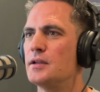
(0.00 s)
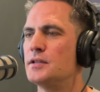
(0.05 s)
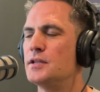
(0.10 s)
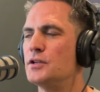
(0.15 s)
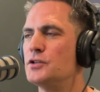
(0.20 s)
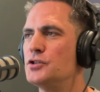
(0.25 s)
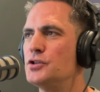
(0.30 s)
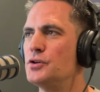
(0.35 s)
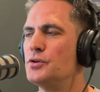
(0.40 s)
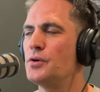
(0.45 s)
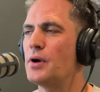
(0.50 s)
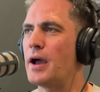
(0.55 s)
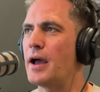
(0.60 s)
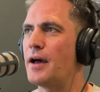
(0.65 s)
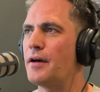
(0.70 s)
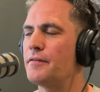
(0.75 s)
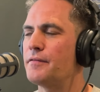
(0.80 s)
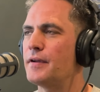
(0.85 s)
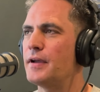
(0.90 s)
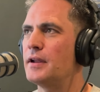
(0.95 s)
Did you
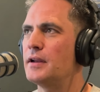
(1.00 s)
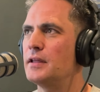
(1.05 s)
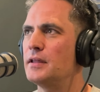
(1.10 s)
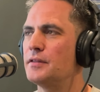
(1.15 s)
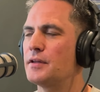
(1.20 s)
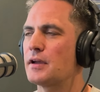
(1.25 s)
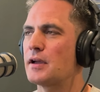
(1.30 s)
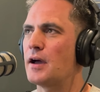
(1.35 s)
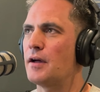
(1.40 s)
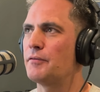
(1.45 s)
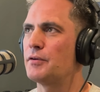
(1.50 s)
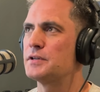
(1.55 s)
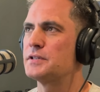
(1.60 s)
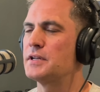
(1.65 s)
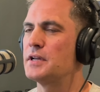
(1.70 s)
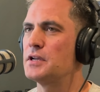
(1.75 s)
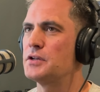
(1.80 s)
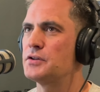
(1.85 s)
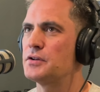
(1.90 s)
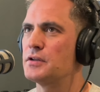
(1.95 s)
have any of the
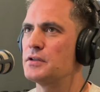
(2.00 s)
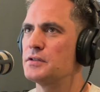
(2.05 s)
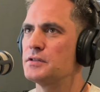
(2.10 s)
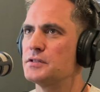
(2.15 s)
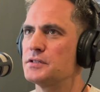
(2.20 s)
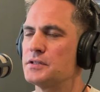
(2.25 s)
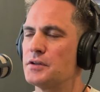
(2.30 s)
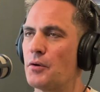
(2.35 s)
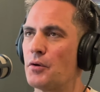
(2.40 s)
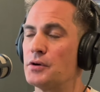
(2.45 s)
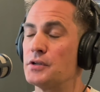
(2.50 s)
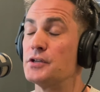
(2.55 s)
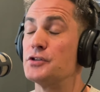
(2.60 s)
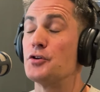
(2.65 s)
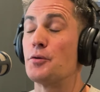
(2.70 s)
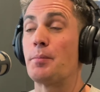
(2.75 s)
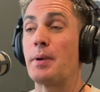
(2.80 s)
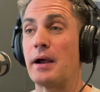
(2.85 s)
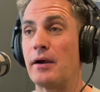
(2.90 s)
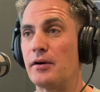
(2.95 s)
conversations, or did
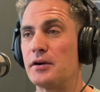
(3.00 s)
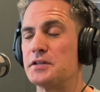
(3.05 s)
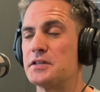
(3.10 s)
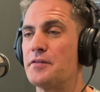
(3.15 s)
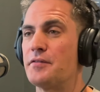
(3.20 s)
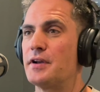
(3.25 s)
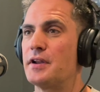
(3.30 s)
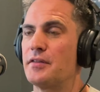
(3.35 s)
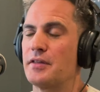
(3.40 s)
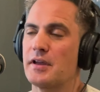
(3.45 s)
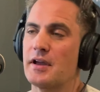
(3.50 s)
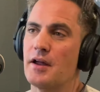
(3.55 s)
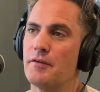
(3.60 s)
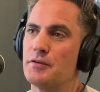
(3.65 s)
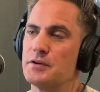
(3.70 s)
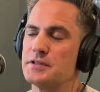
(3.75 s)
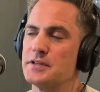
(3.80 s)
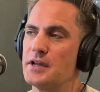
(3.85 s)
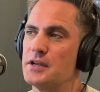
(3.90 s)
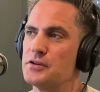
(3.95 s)
your parents have any of the
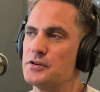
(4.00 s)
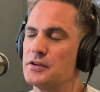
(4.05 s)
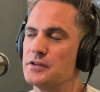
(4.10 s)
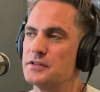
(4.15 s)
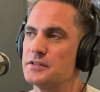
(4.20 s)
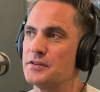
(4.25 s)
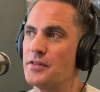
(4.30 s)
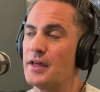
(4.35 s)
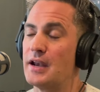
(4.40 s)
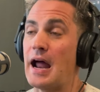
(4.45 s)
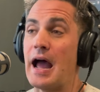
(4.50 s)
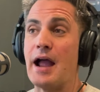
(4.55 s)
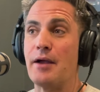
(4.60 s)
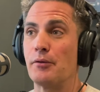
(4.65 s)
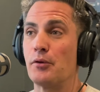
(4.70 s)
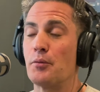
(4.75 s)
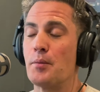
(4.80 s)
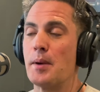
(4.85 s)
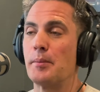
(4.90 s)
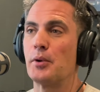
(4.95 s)
conversations that I
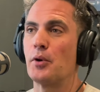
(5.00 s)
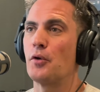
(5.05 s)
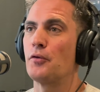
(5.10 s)
remember